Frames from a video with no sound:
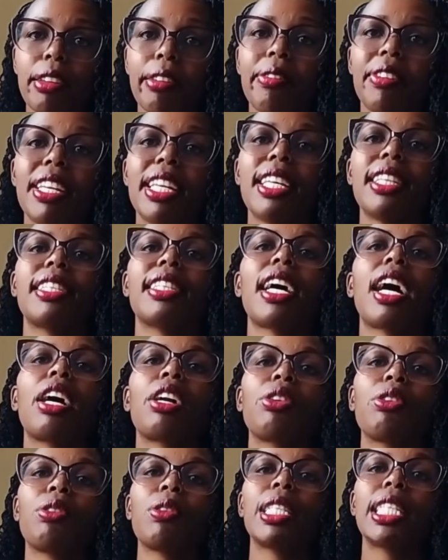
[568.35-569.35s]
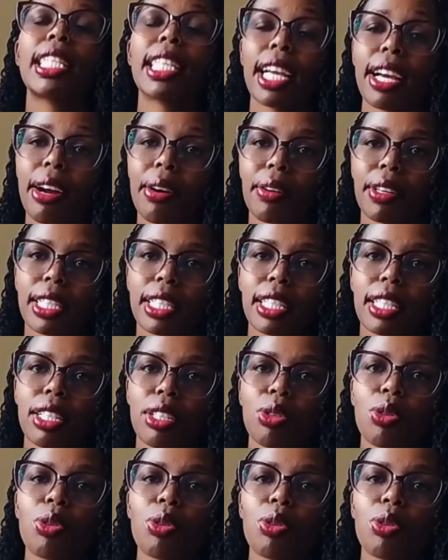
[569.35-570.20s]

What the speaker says: Dividends are not guaranteed.